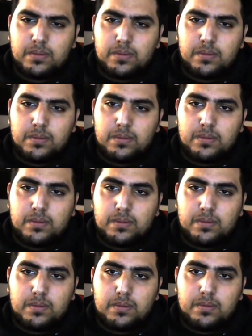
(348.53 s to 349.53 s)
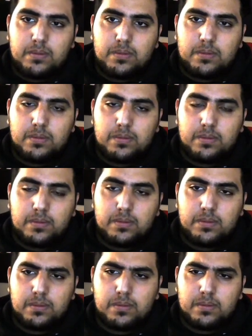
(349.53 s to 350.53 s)

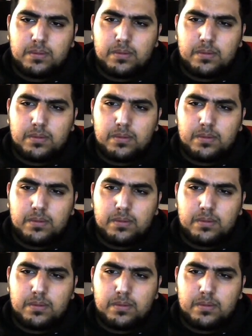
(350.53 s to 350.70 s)
(silent)